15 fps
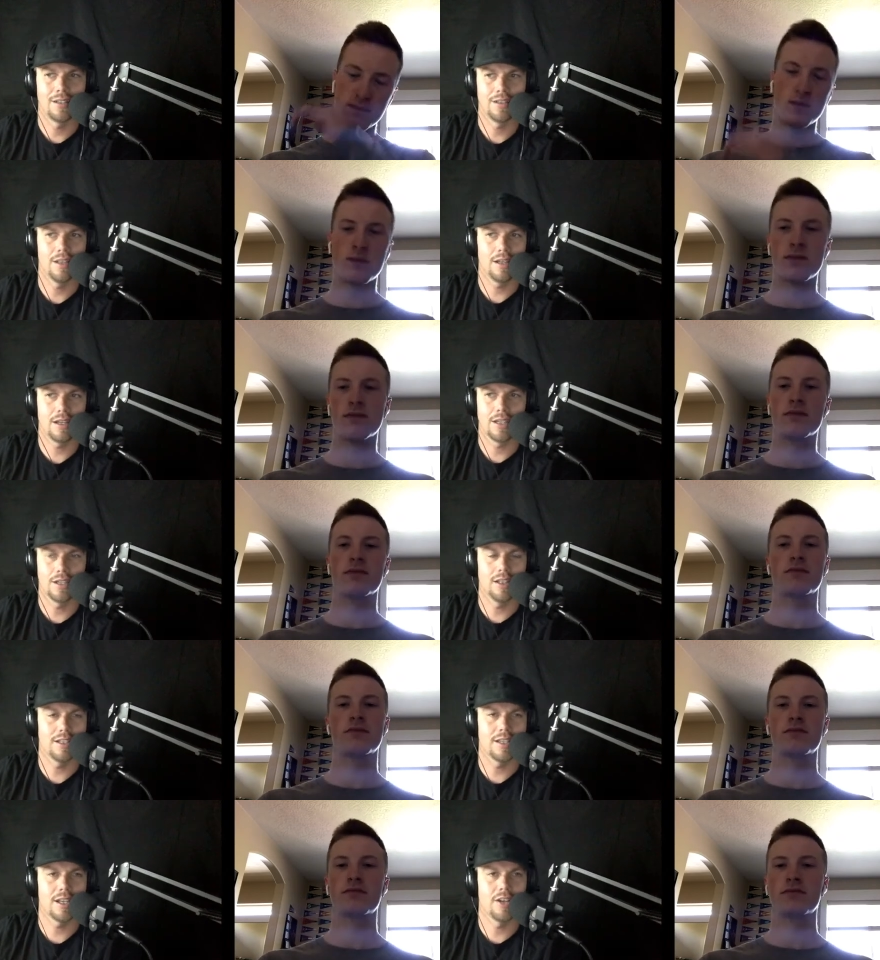Speaker 1: like,
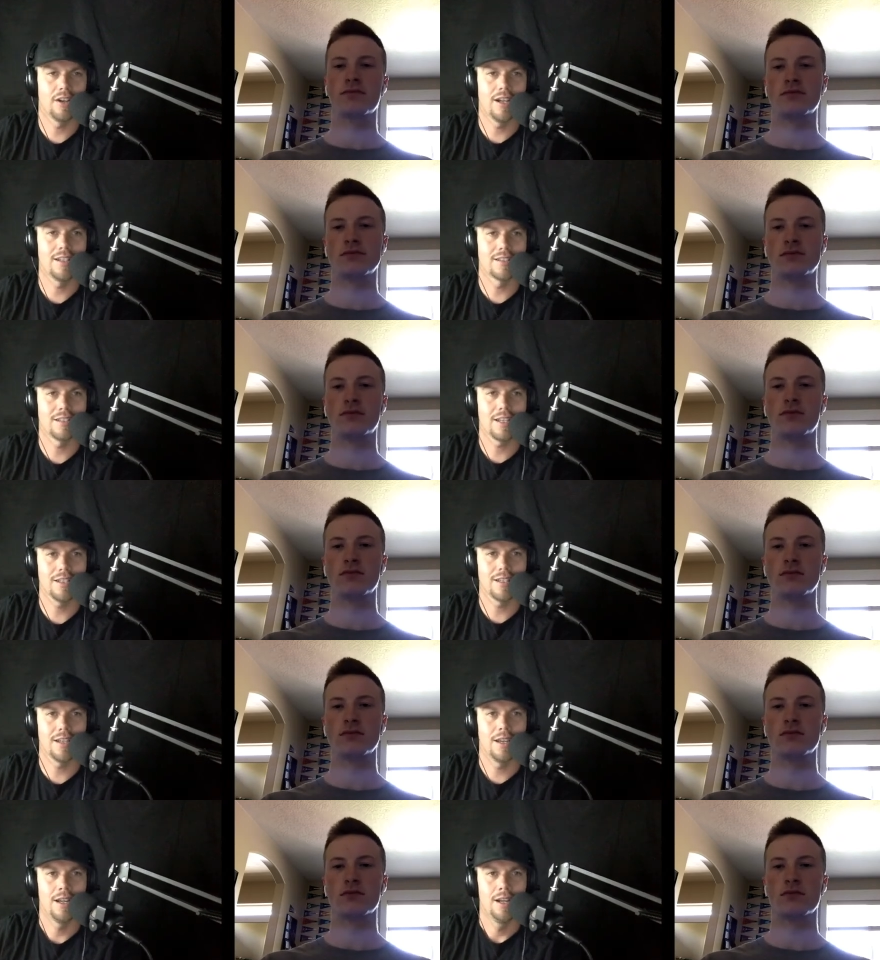let's say you're in
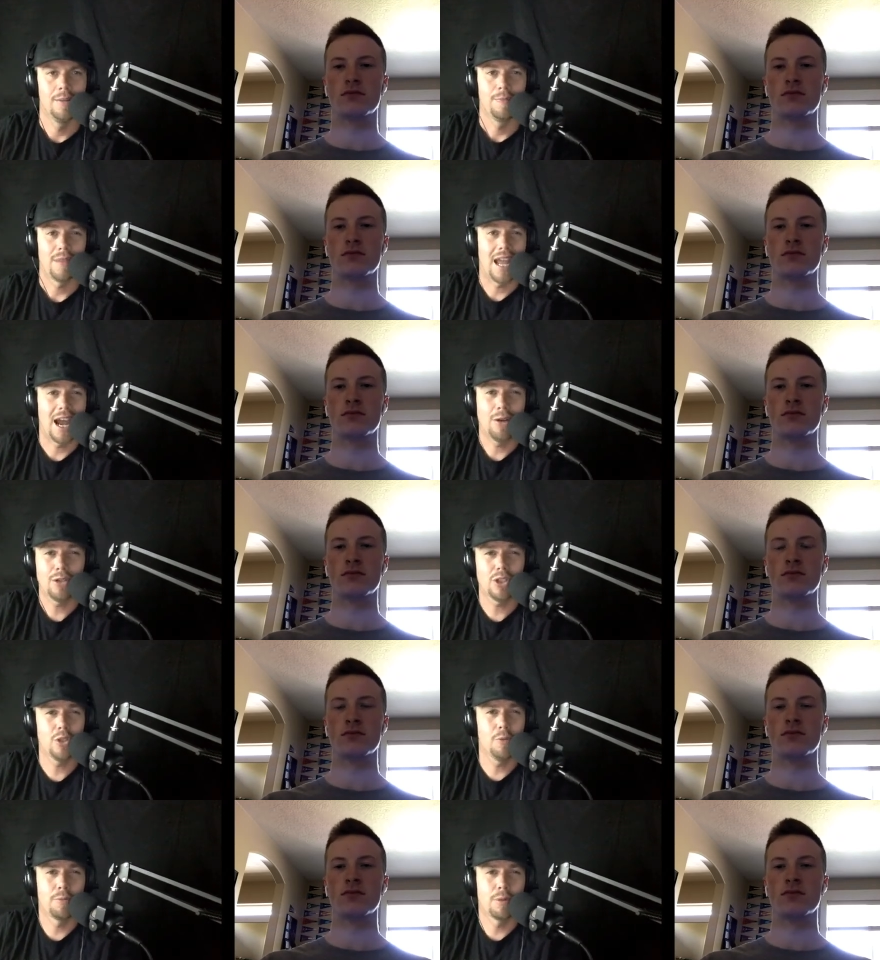season how do you